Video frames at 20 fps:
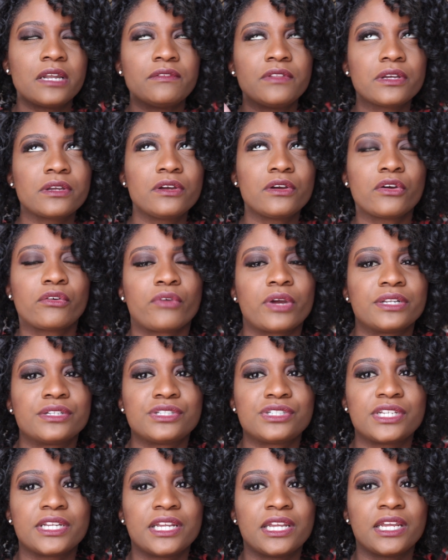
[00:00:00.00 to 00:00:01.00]
kind of like a
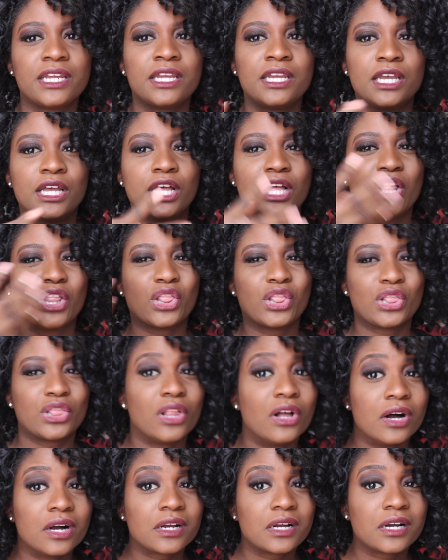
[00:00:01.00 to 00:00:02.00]
grungy
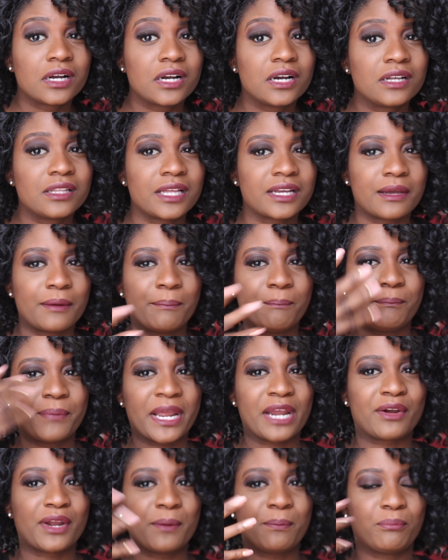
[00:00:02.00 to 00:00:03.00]
look, like a
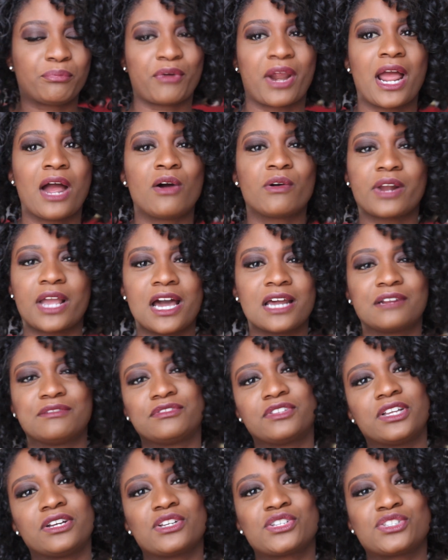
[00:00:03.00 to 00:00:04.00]
berry brown kind
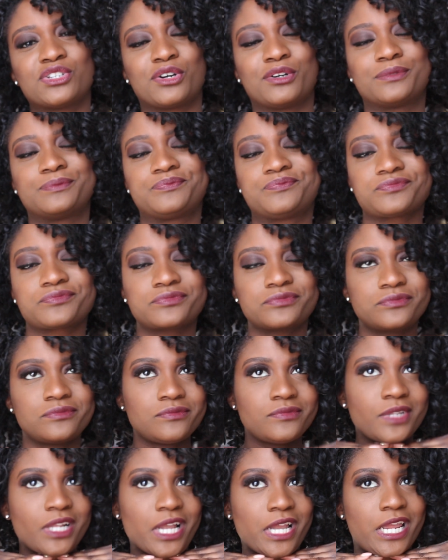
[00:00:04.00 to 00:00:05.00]
of look. So
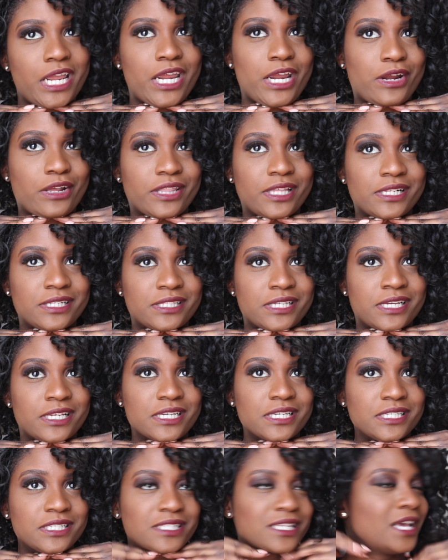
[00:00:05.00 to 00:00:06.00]
here this
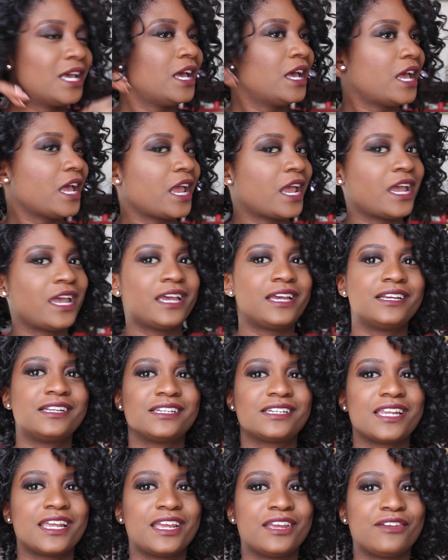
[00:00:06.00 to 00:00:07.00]
is,
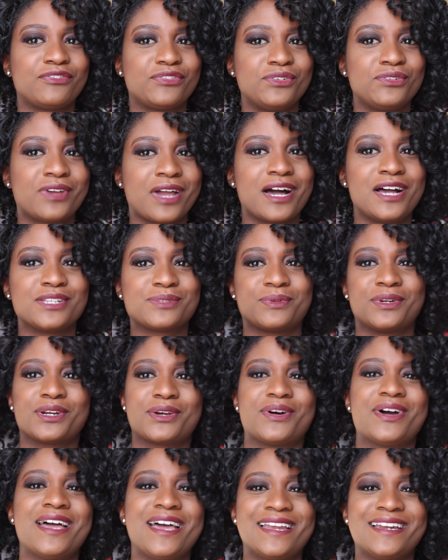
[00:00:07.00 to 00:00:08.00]
and if you guys want
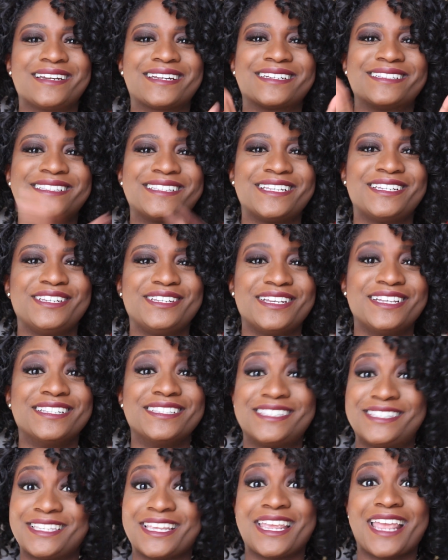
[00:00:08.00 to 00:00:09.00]
to go ahead and continue
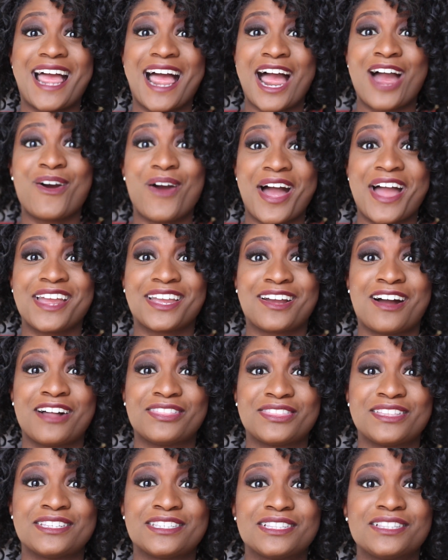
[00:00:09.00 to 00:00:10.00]
and see how I
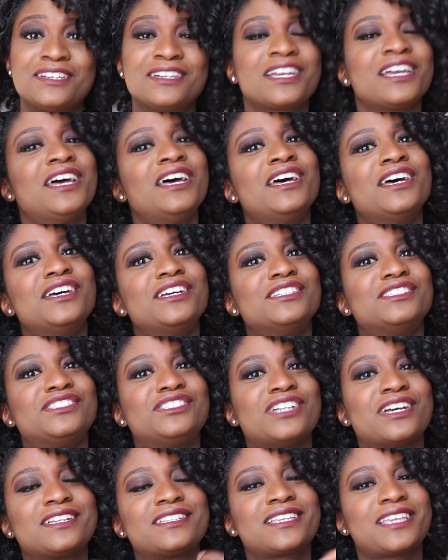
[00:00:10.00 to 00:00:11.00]
got this look,
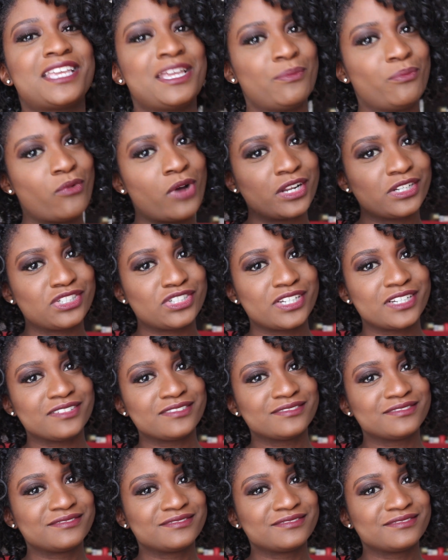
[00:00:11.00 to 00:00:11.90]
just keep watching.